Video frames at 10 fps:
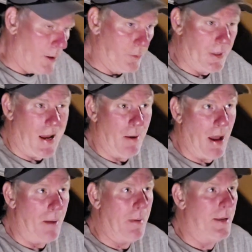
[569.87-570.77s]
to those, and
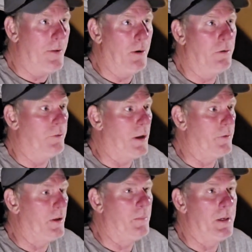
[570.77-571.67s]
I made those
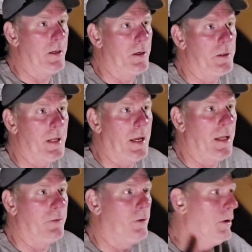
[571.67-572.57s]
because I set them in deer
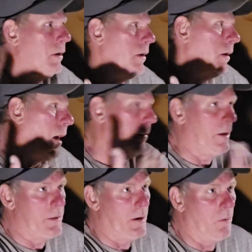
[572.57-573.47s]
stands.
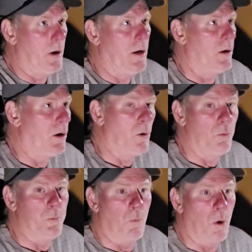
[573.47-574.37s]
I set one on
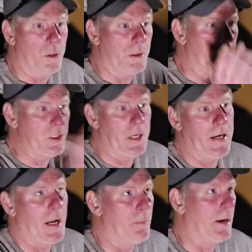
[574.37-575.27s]
an old washing
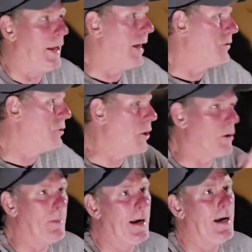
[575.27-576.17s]
machine out of my dad's
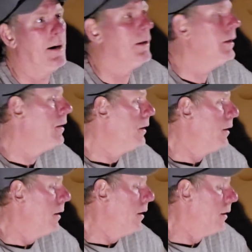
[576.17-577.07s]
junk pile.
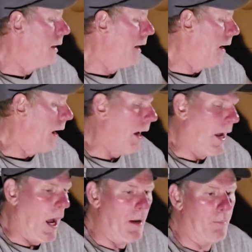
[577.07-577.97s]

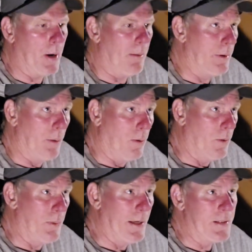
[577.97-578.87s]
I probably
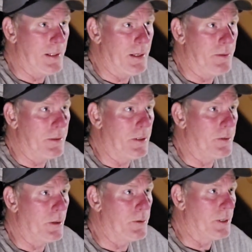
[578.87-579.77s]
won't replace those
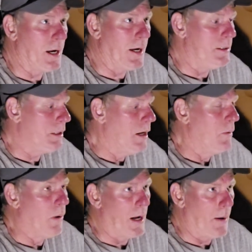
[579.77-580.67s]
because those are nice.
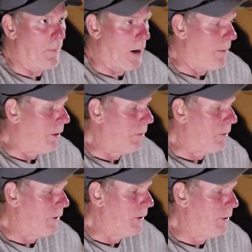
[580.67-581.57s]
What I
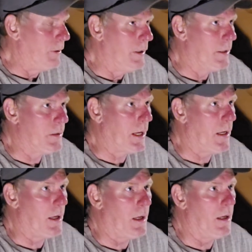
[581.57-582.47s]
probably will do is
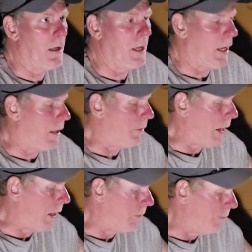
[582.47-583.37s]
take
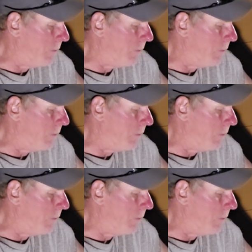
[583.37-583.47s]
and